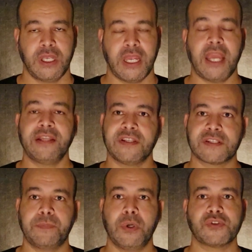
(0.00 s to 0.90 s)
and
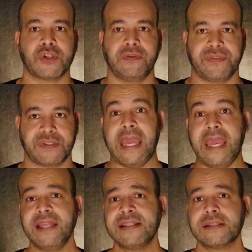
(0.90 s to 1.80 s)
dispose of it.
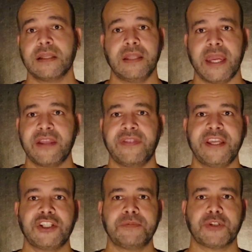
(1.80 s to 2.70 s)
And like the
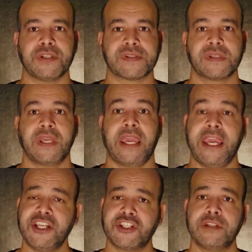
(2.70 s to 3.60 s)
Egyptians,
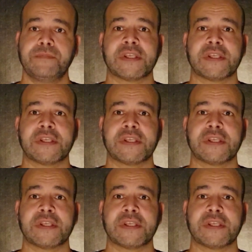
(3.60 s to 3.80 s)
ancient